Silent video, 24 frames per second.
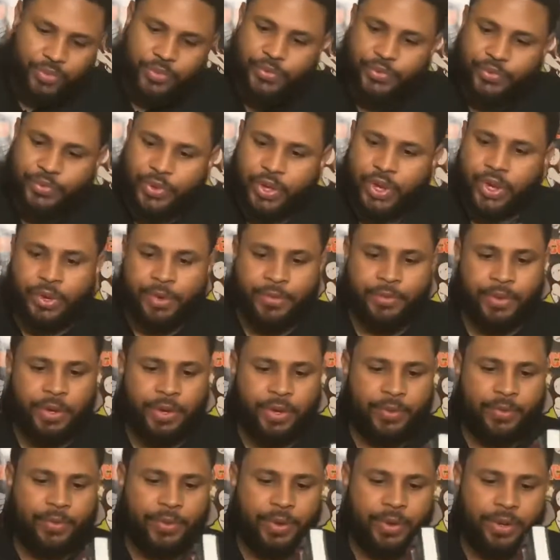Very,
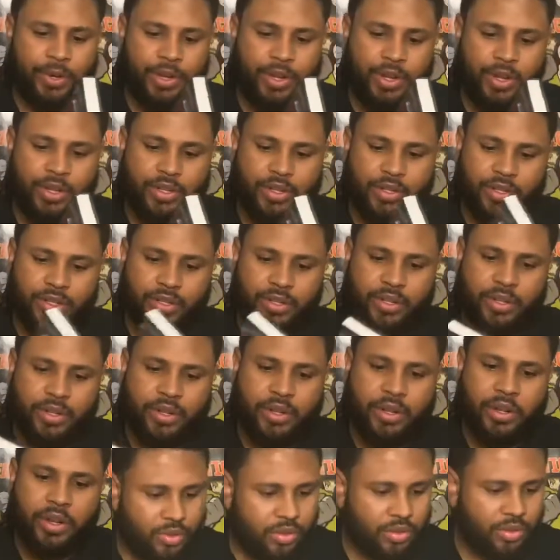very, very nice.
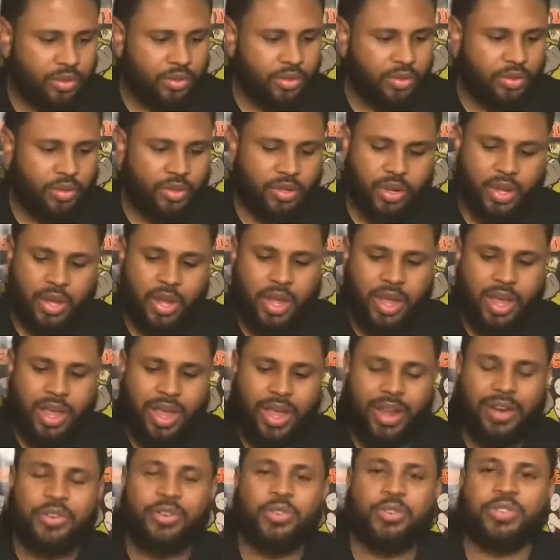
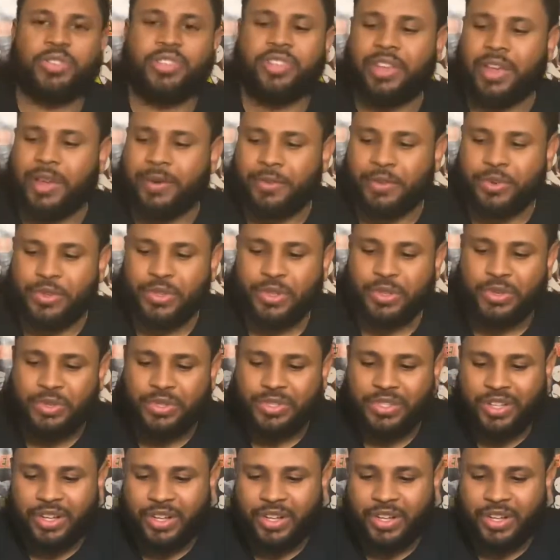I don't usually ever use the